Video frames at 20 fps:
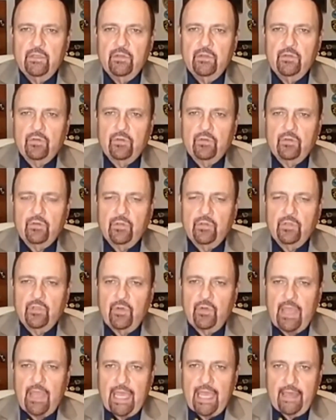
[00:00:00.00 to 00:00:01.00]
You
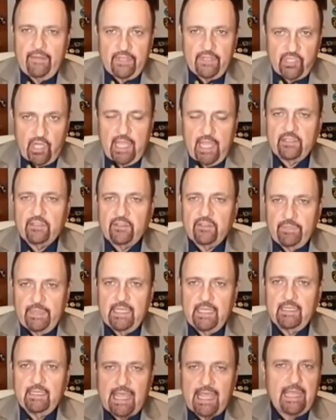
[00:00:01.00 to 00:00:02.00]
have a chance of
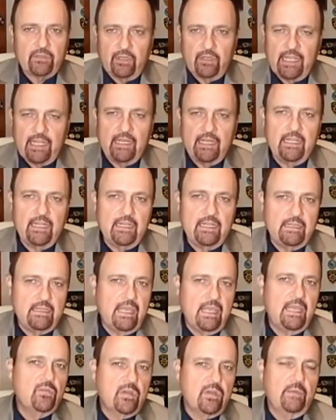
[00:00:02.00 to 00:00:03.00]
being attacked on
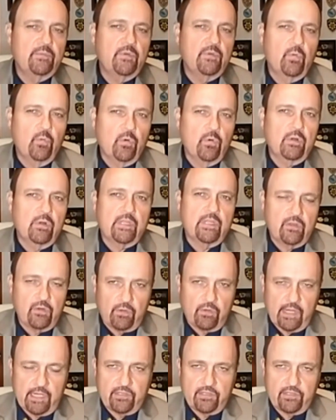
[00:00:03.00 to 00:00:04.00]
any day you come to
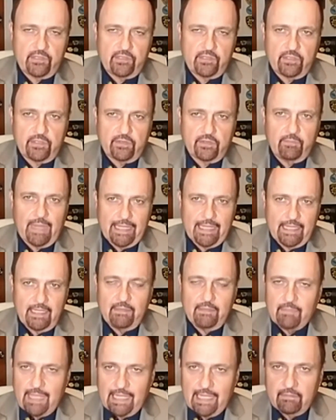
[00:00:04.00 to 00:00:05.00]
work in corrections
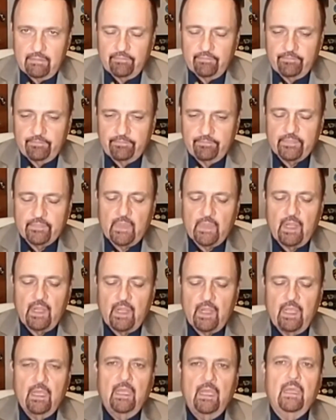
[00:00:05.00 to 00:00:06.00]
by an inmate.
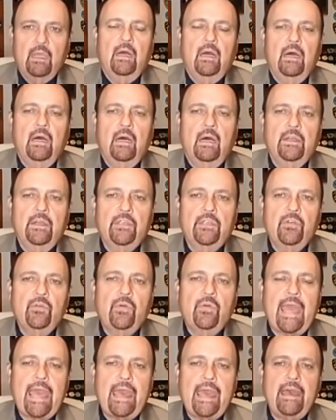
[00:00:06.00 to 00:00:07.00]

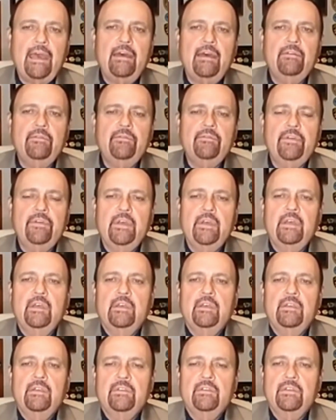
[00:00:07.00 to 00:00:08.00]
You have
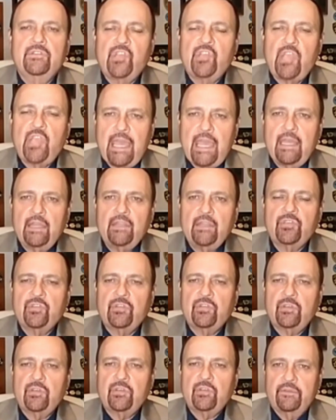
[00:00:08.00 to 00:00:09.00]
the
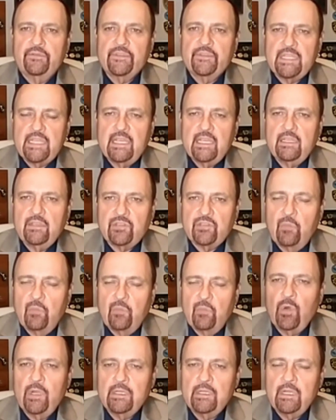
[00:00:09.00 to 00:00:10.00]
chance of seeing
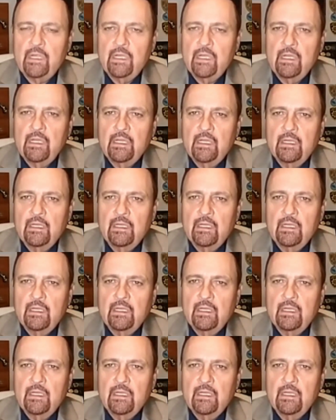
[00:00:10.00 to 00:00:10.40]
someone